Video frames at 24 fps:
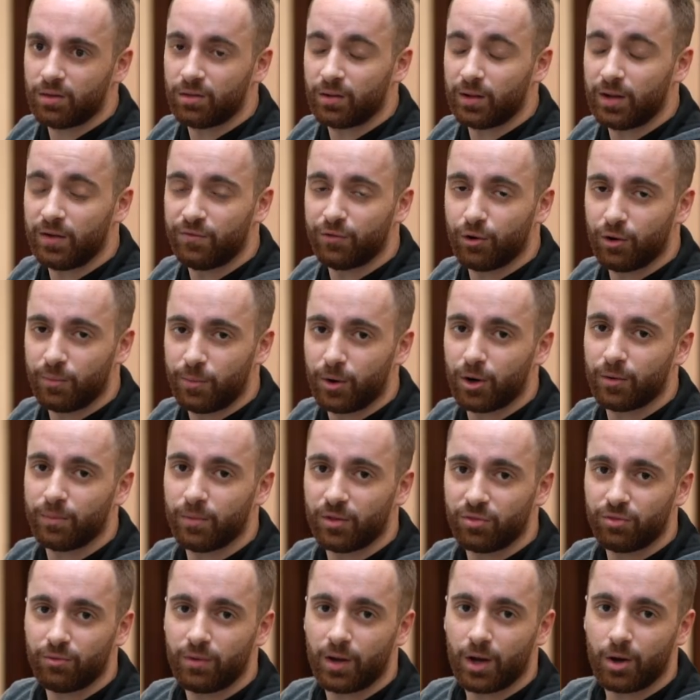Leave your
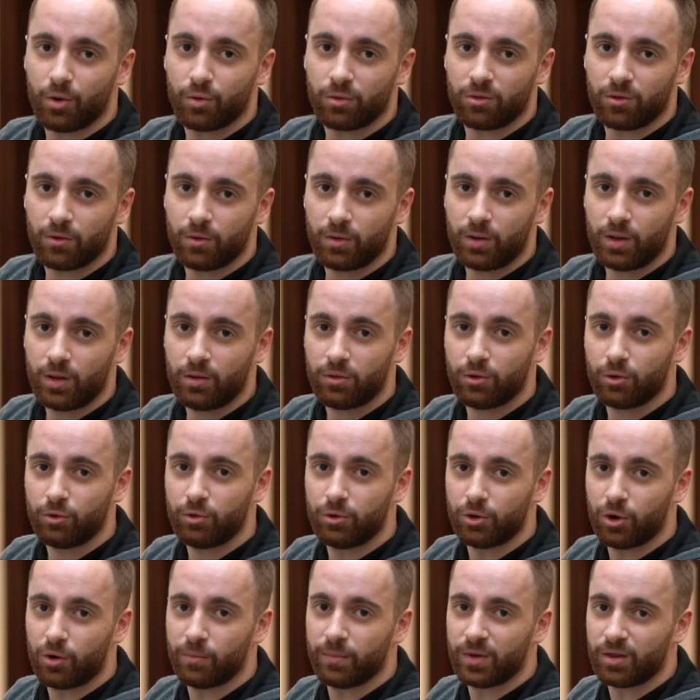apartment 3 hours early so
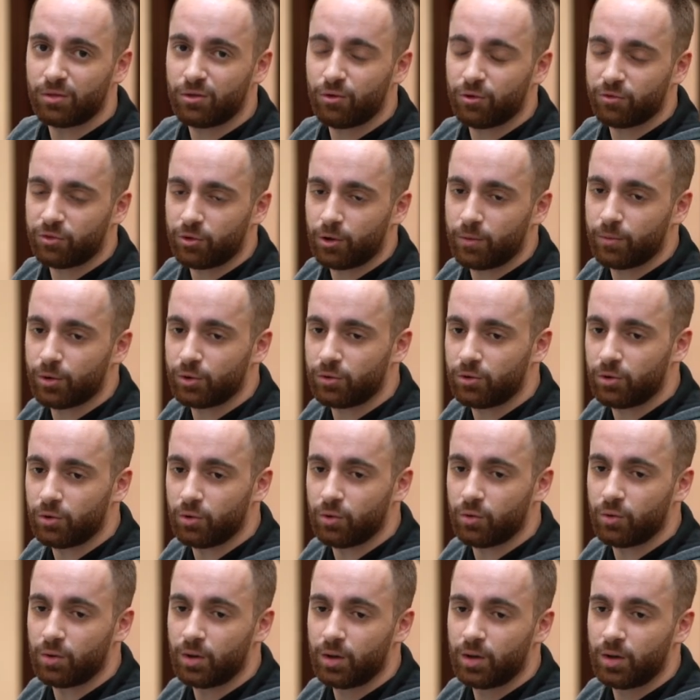you don't miss your Thermo
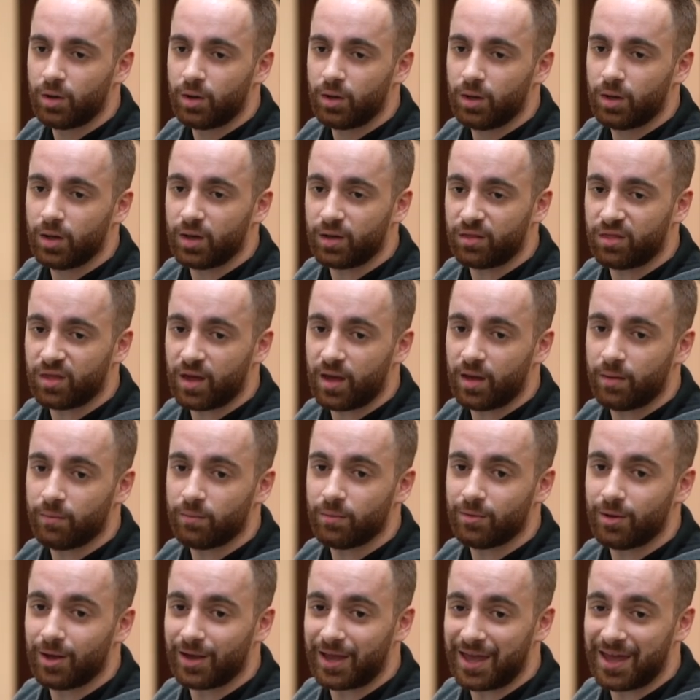2
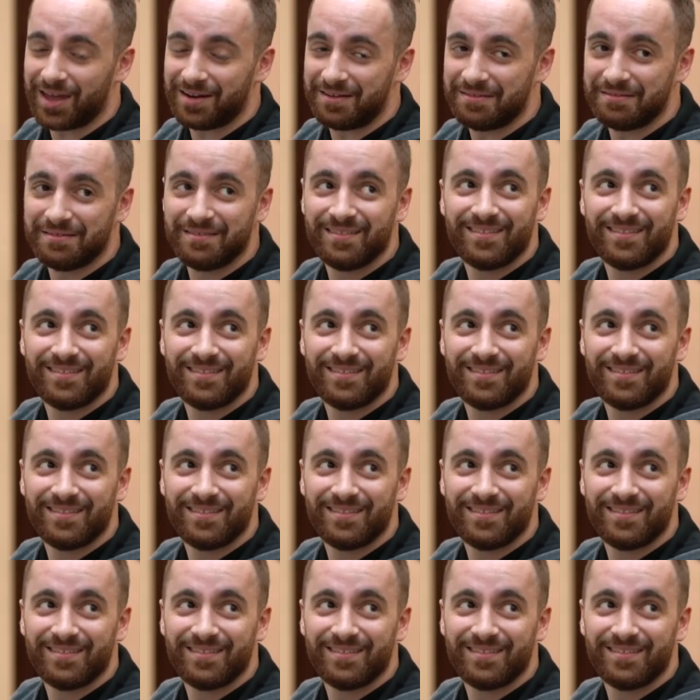exam again.